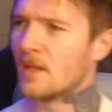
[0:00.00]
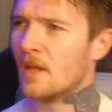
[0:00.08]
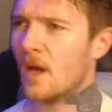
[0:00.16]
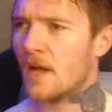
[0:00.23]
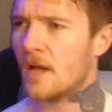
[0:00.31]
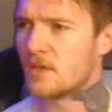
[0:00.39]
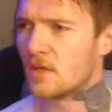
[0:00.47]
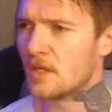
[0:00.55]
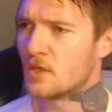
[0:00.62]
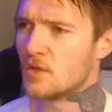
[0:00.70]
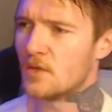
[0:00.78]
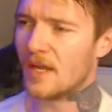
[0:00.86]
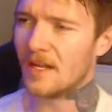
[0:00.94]
Yeah, I sort of
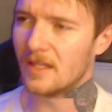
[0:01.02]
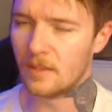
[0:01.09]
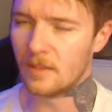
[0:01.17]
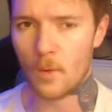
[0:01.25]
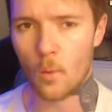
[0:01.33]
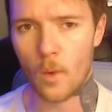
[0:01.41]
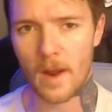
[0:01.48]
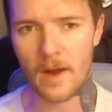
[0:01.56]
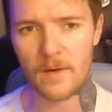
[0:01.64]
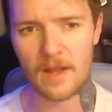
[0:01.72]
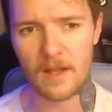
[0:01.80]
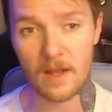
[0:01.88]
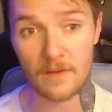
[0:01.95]
do get a little bit
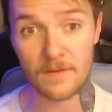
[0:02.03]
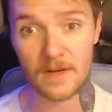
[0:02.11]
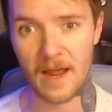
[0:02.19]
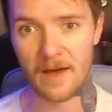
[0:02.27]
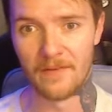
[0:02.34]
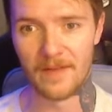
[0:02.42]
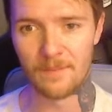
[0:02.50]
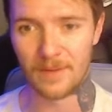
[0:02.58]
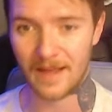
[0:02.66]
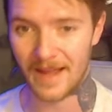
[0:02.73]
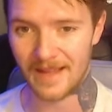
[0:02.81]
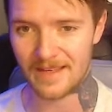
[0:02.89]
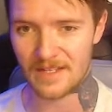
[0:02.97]
wary every now and then
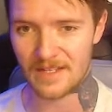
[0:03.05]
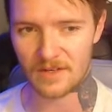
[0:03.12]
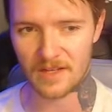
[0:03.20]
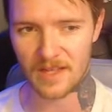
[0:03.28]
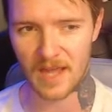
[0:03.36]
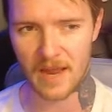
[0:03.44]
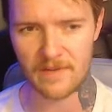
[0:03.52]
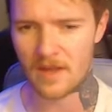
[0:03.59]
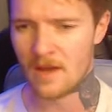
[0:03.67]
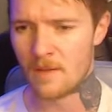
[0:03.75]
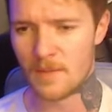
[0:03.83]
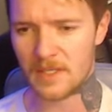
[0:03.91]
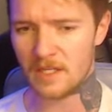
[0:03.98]
playing these sort of games,
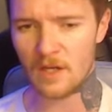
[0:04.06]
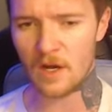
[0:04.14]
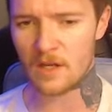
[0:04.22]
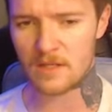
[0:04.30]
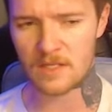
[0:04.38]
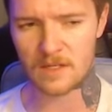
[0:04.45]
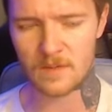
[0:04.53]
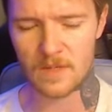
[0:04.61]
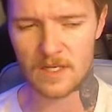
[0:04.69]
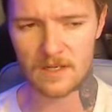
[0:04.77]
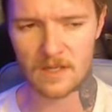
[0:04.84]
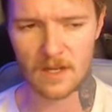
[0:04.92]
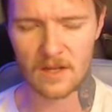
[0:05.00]
but they're not to
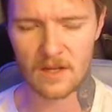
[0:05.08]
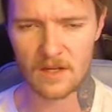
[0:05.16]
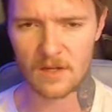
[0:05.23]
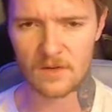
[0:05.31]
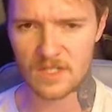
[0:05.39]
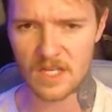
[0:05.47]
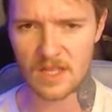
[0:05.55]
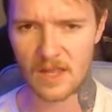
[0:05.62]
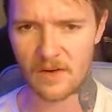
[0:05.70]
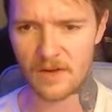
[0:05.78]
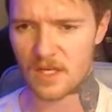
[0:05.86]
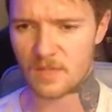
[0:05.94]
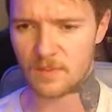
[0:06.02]
the you don't sit there
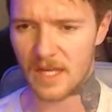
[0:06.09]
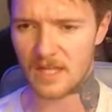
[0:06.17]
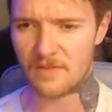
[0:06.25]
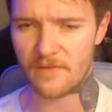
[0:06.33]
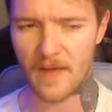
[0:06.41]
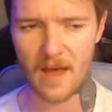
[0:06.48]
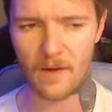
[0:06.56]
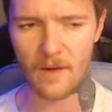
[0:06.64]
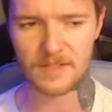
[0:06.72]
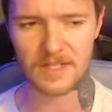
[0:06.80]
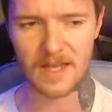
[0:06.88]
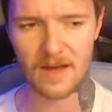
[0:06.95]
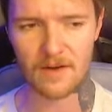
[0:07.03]
and you just play them for
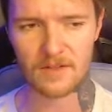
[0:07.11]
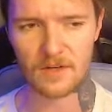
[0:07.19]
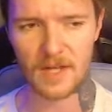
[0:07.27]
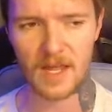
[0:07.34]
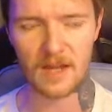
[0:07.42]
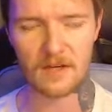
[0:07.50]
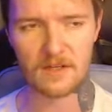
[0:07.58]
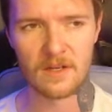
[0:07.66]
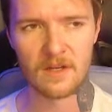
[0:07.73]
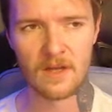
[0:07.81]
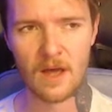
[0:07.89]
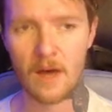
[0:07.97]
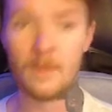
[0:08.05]
hours and hours on end.
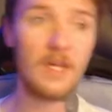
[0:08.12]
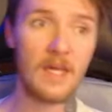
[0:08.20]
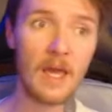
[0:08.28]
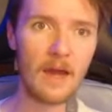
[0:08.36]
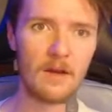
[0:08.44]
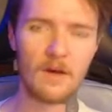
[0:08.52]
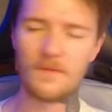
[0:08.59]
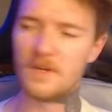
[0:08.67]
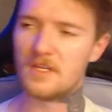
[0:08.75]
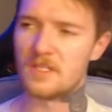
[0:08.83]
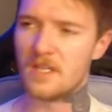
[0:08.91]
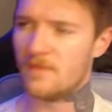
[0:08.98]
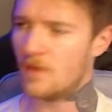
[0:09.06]
I mean, you can
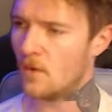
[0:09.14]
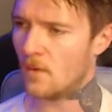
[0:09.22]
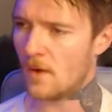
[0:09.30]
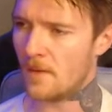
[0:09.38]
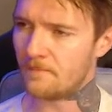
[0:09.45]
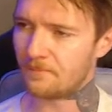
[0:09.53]
obviously if you're